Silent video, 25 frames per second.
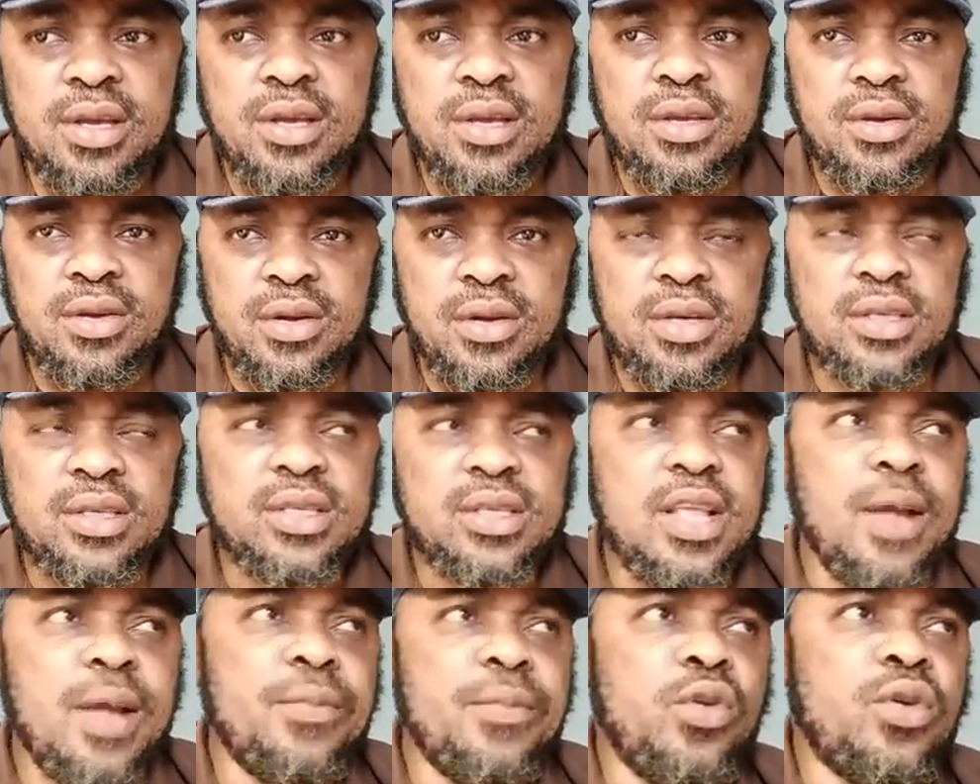You
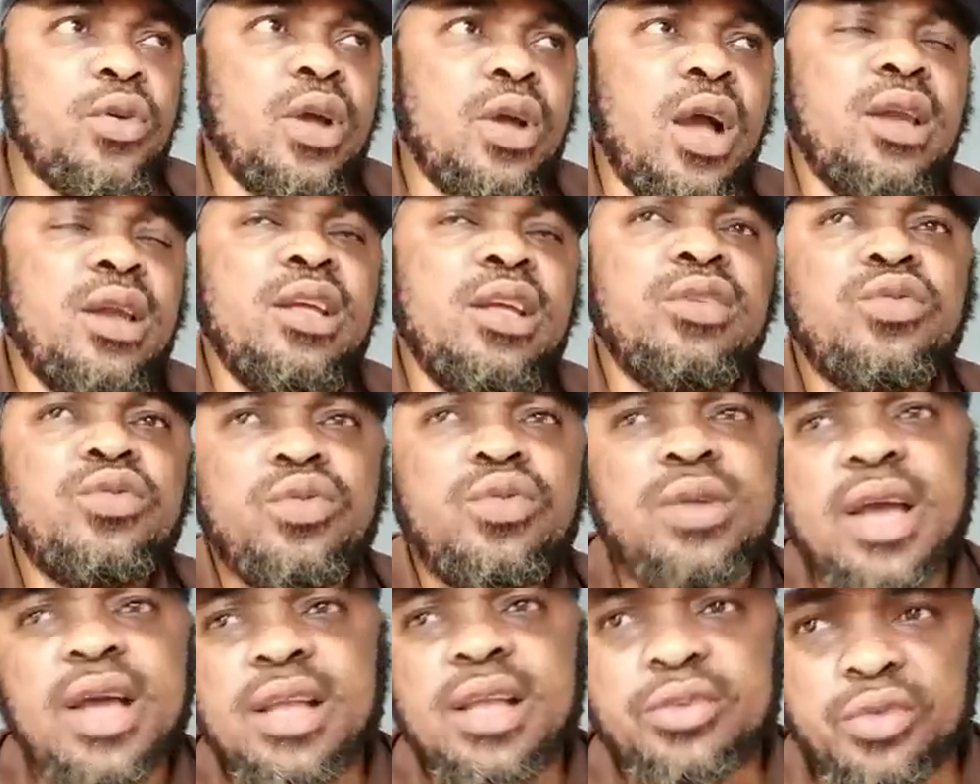understand? You can only
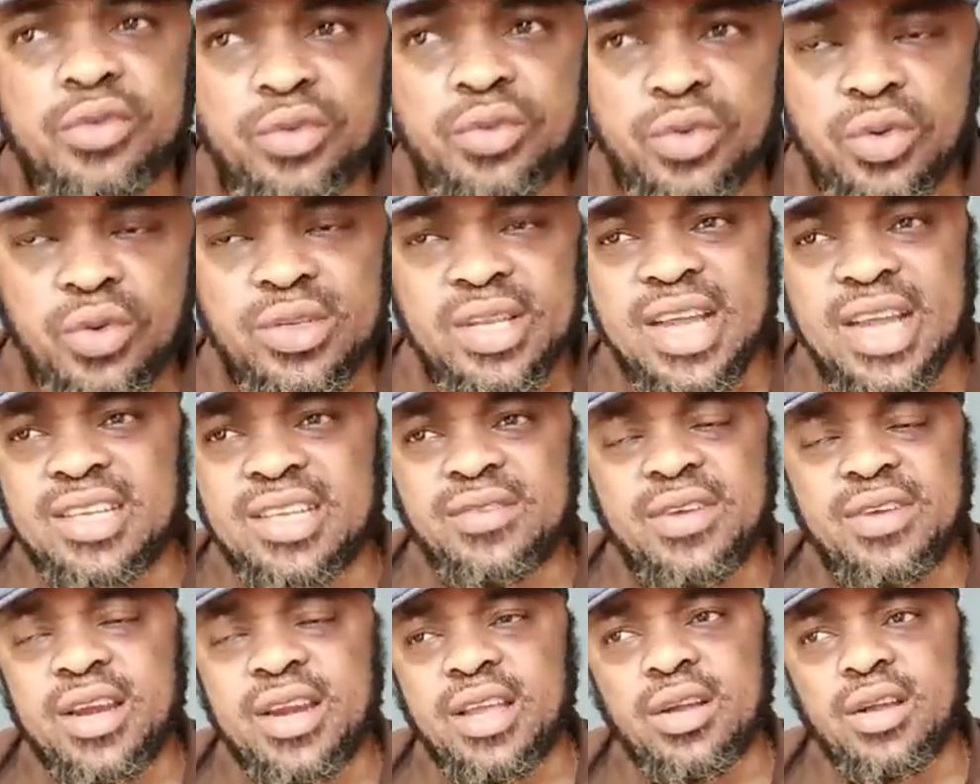do that to those that
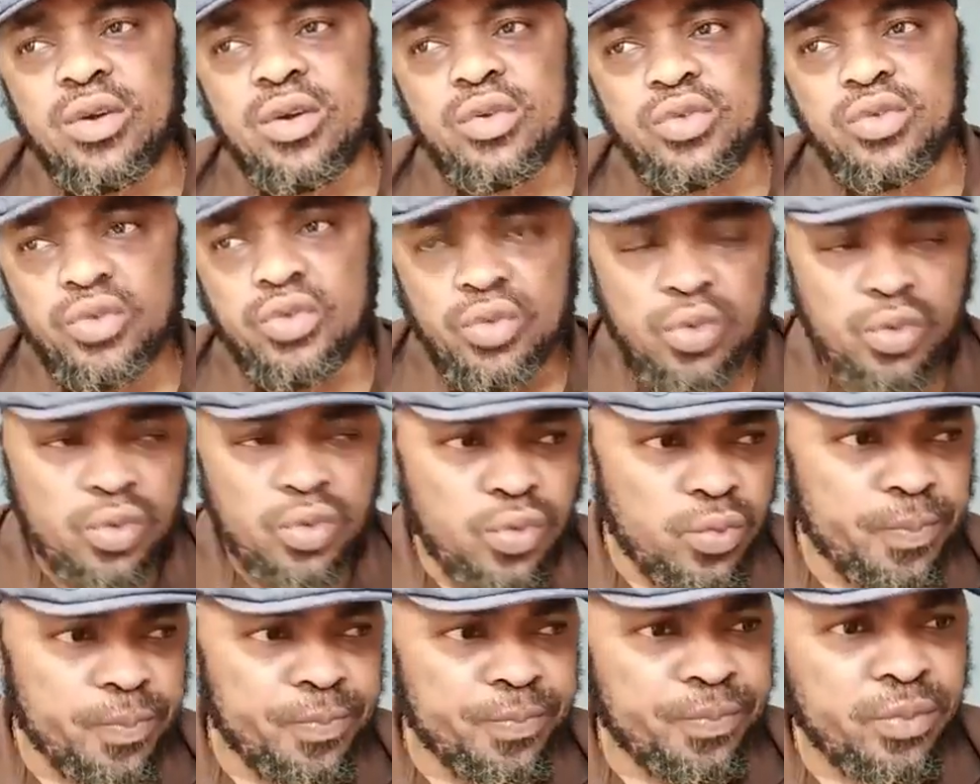is very close to
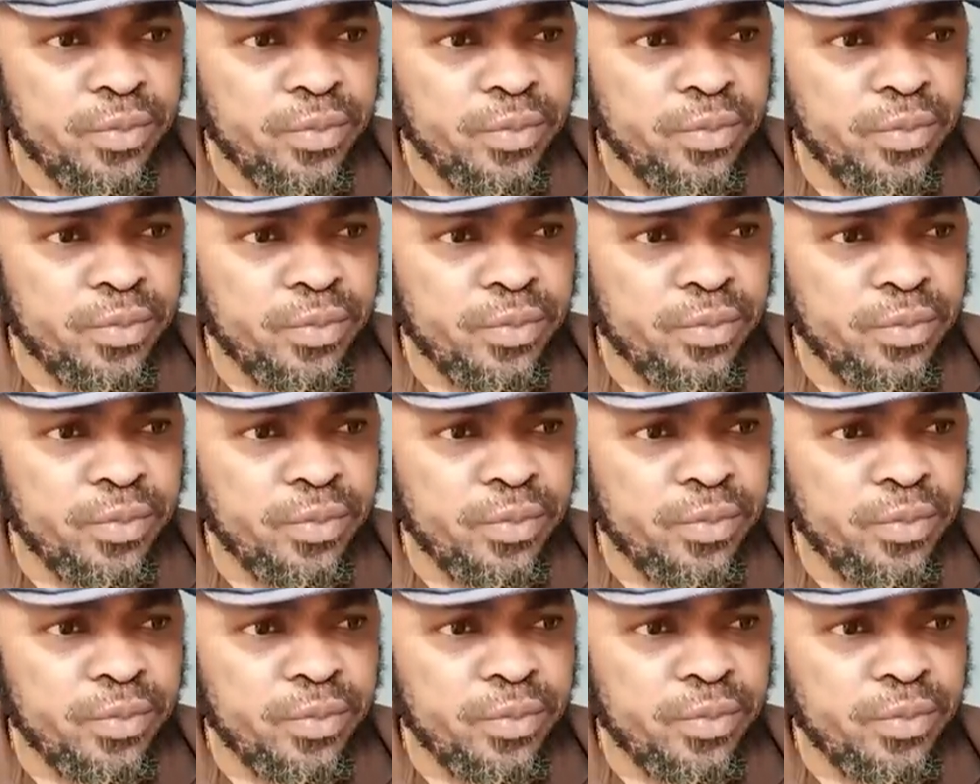you.